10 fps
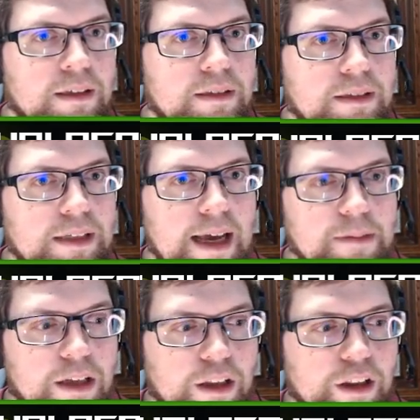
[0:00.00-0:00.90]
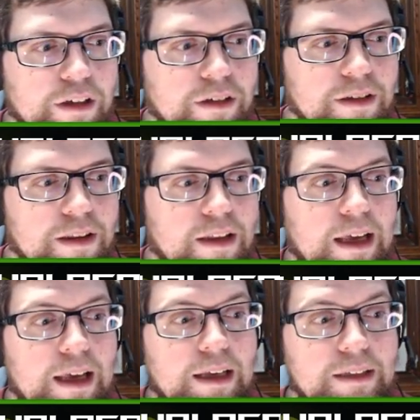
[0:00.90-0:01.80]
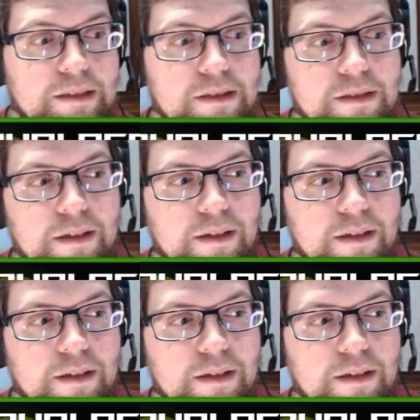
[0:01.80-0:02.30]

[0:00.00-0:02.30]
it's time to learn things.